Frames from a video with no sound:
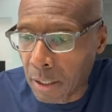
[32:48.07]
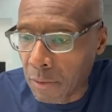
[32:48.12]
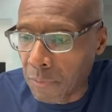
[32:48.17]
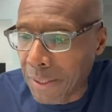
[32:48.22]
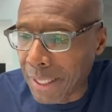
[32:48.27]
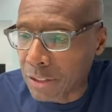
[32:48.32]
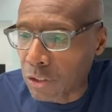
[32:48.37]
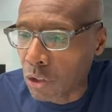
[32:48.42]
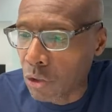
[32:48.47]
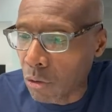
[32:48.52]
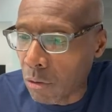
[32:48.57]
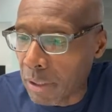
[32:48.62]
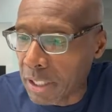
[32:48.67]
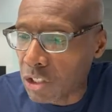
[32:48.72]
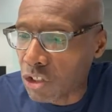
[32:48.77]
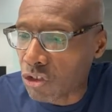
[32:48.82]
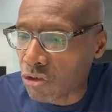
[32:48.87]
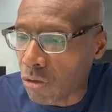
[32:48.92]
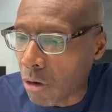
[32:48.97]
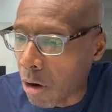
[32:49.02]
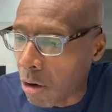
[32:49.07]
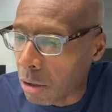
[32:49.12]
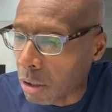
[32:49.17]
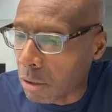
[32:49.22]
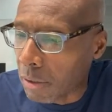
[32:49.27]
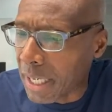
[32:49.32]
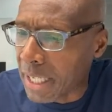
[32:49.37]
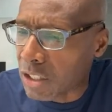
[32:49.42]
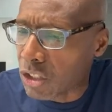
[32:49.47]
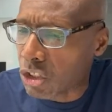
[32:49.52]
that's growing
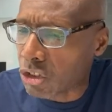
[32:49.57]
stronger and